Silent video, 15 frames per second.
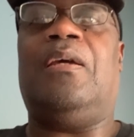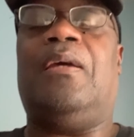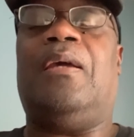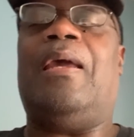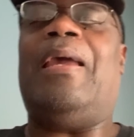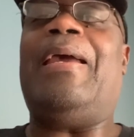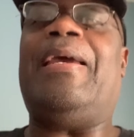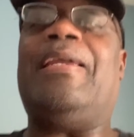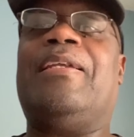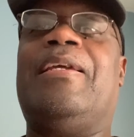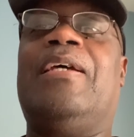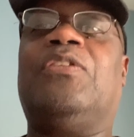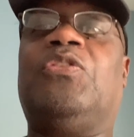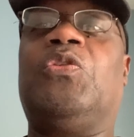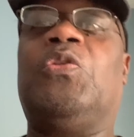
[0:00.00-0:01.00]
And
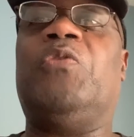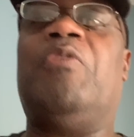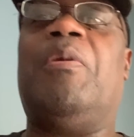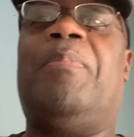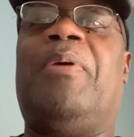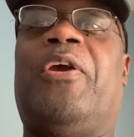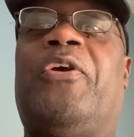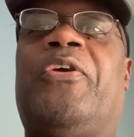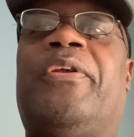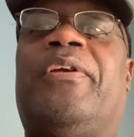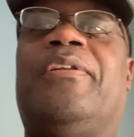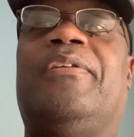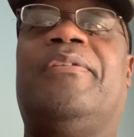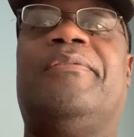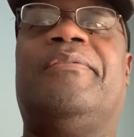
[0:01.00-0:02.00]
guess who repaired it?
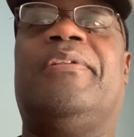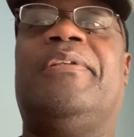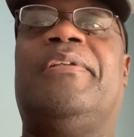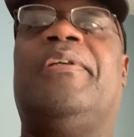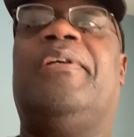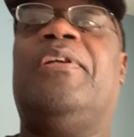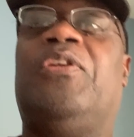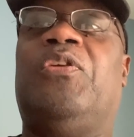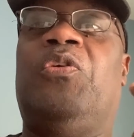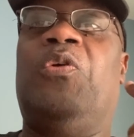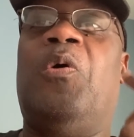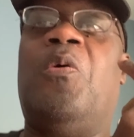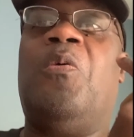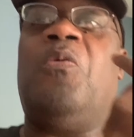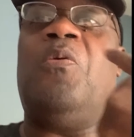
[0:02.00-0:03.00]

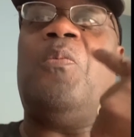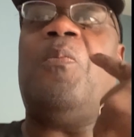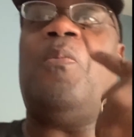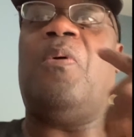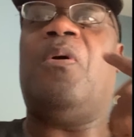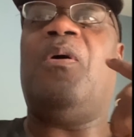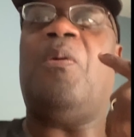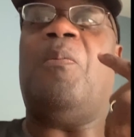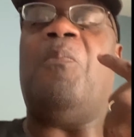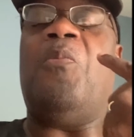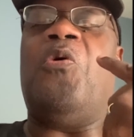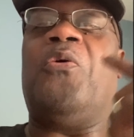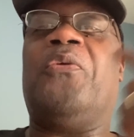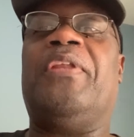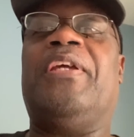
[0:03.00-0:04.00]
No
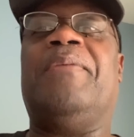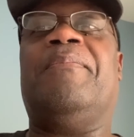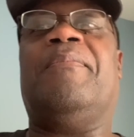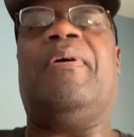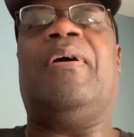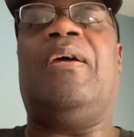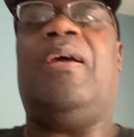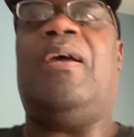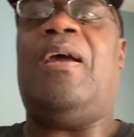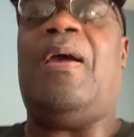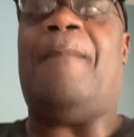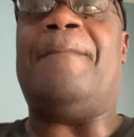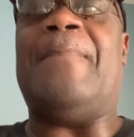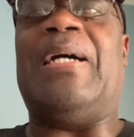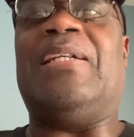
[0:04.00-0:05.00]
more than
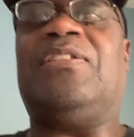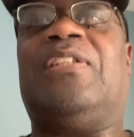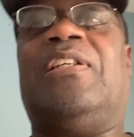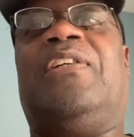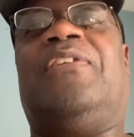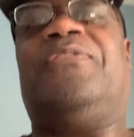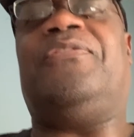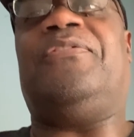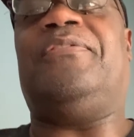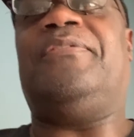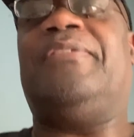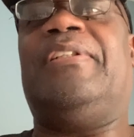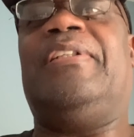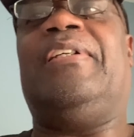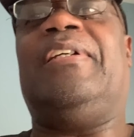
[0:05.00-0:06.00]
myself.
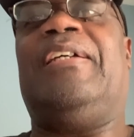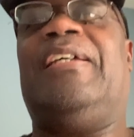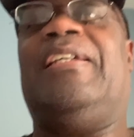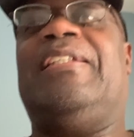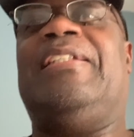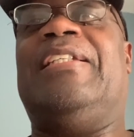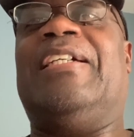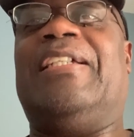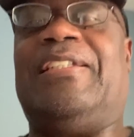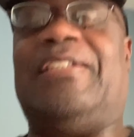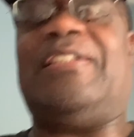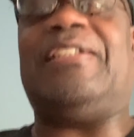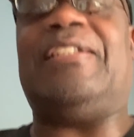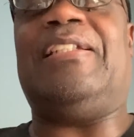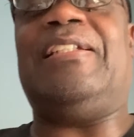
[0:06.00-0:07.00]

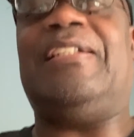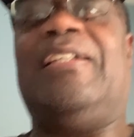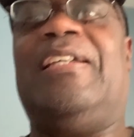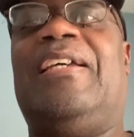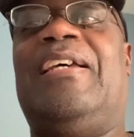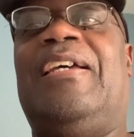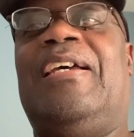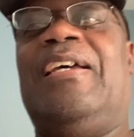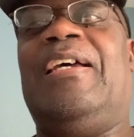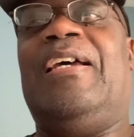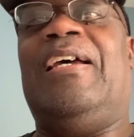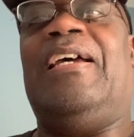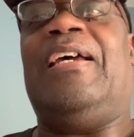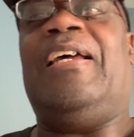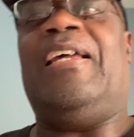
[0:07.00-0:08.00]
Yes.
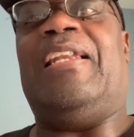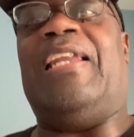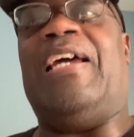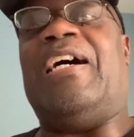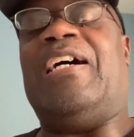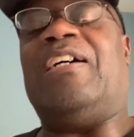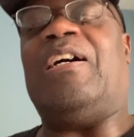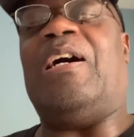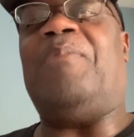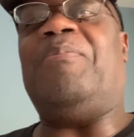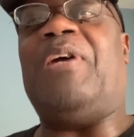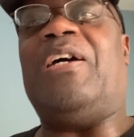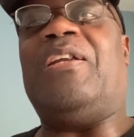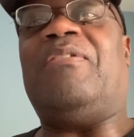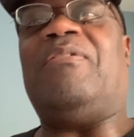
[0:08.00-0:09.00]
Now, I'm
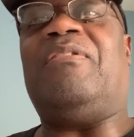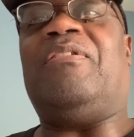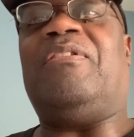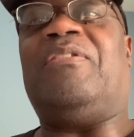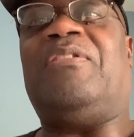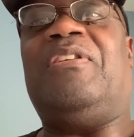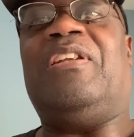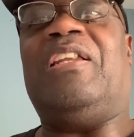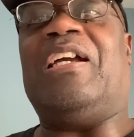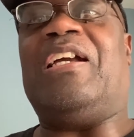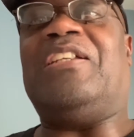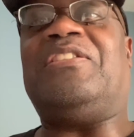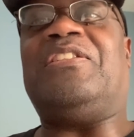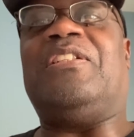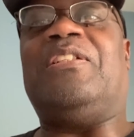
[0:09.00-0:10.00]
not, like
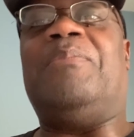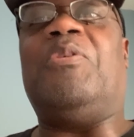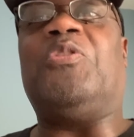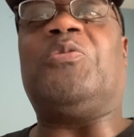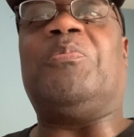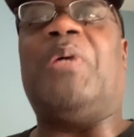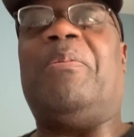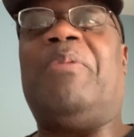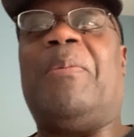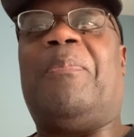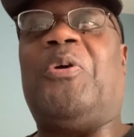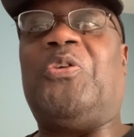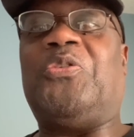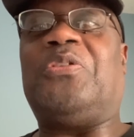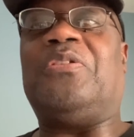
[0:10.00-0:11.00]
I said, the most bubbly
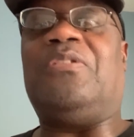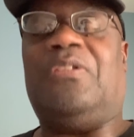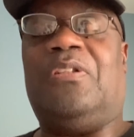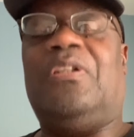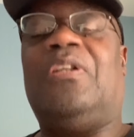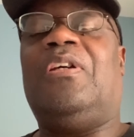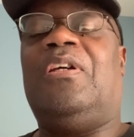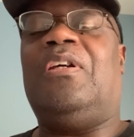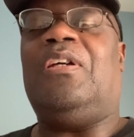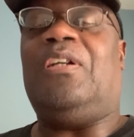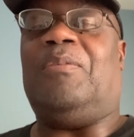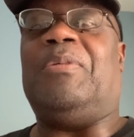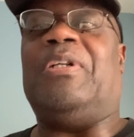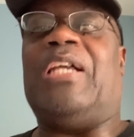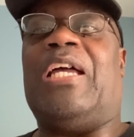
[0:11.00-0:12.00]
person,
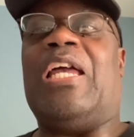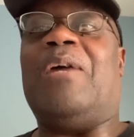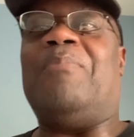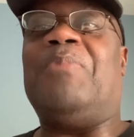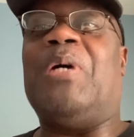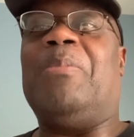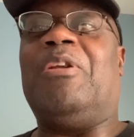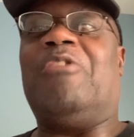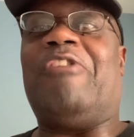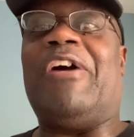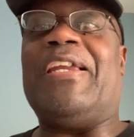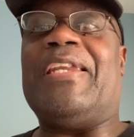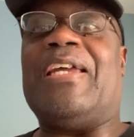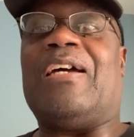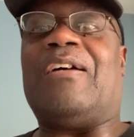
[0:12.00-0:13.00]
but I am bubbly
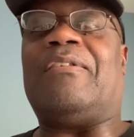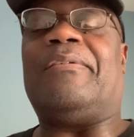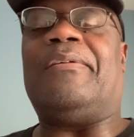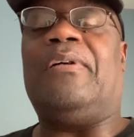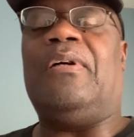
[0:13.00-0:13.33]
right now.